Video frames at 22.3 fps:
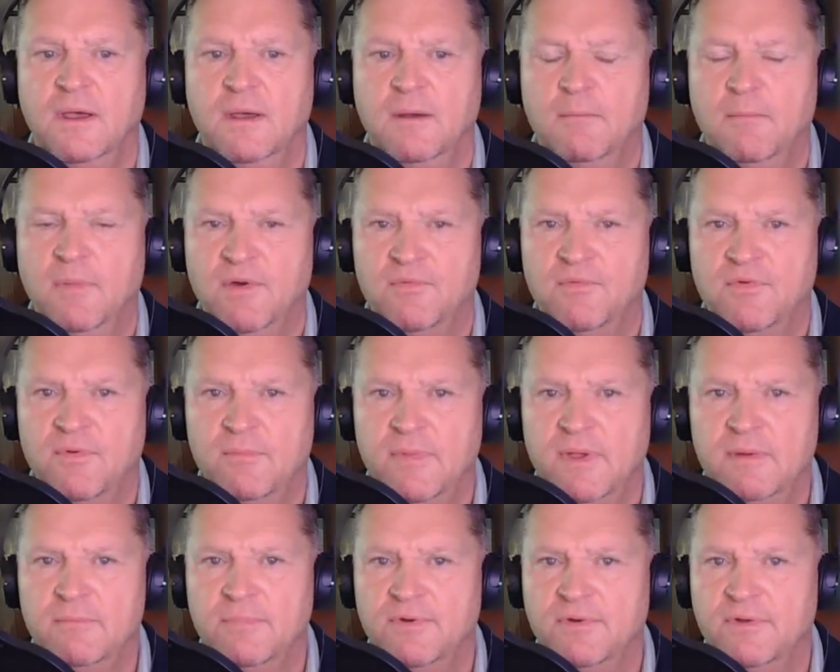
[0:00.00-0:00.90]
But
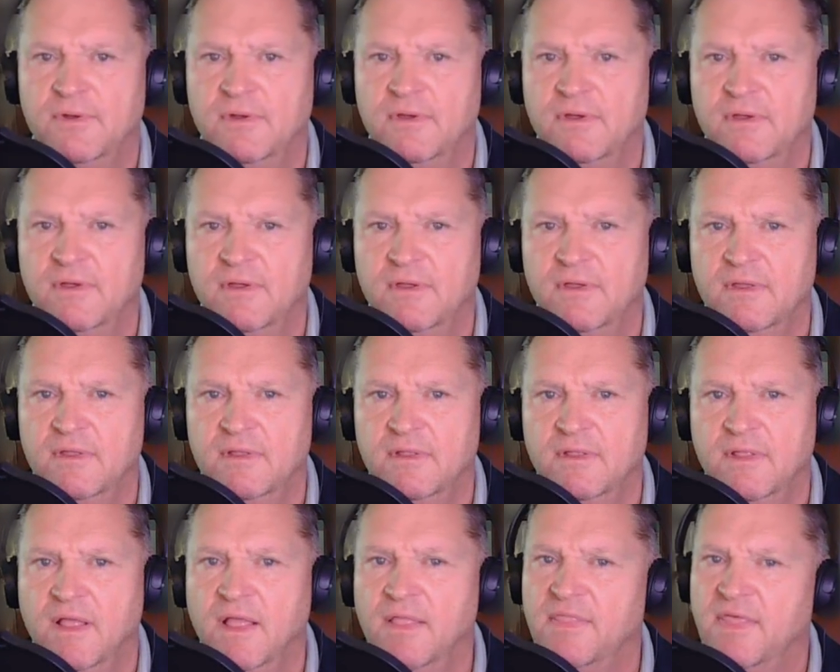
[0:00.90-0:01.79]
remember,
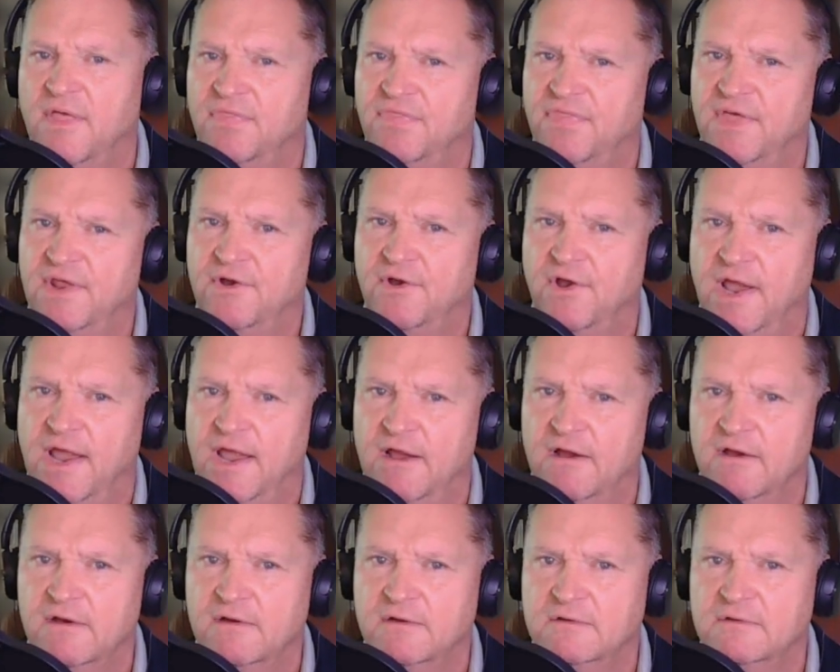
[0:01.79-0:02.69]
the thinner
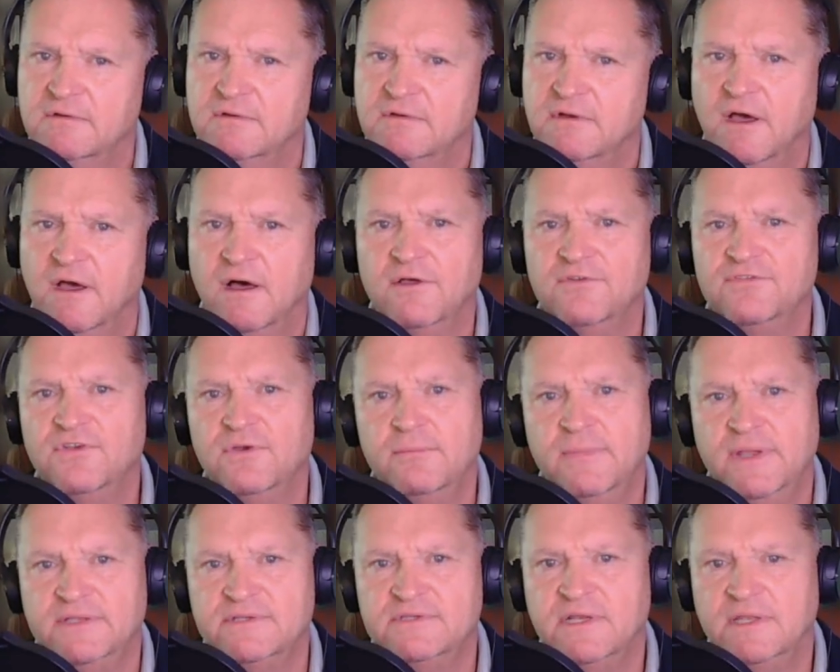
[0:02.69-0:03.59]
air also
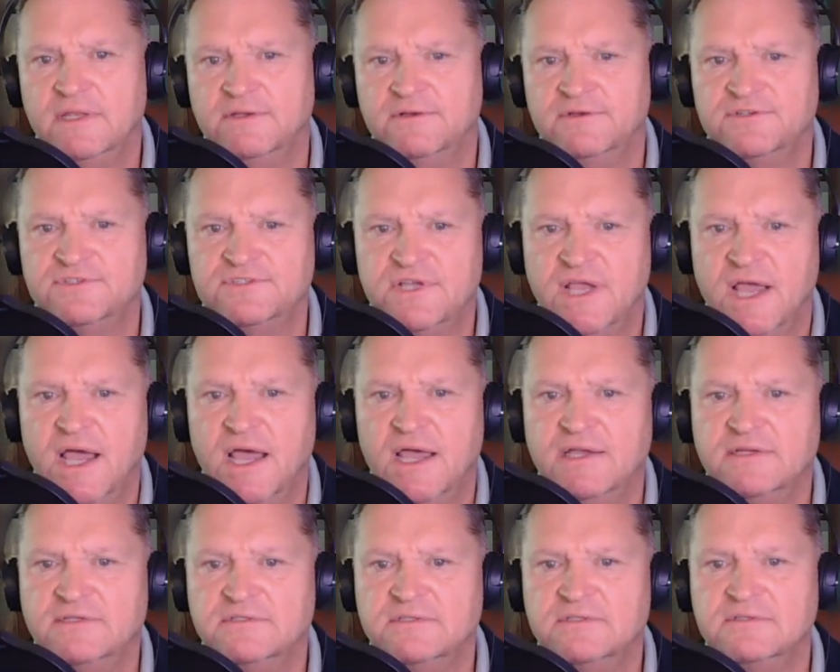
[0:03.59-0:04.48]
means clearer
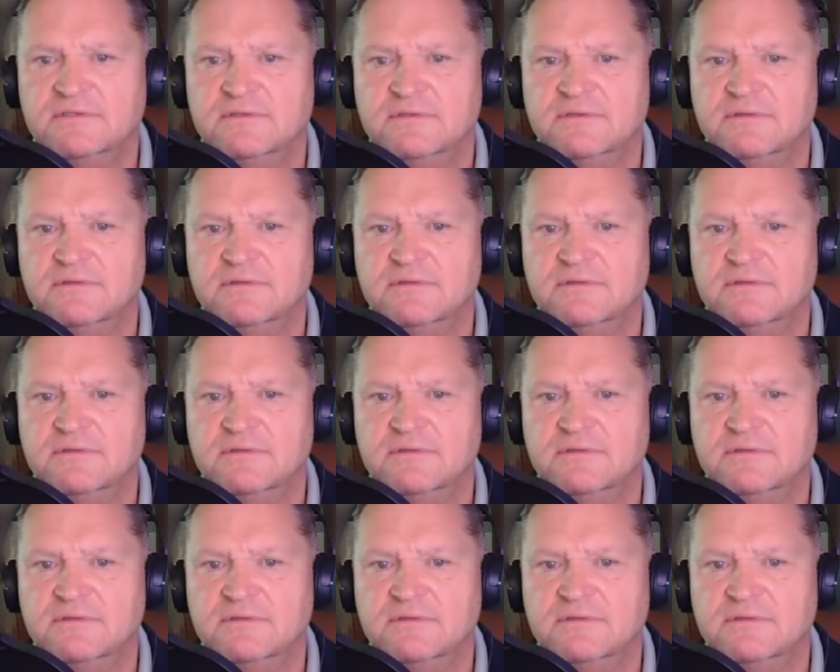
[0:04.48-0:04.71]
skies.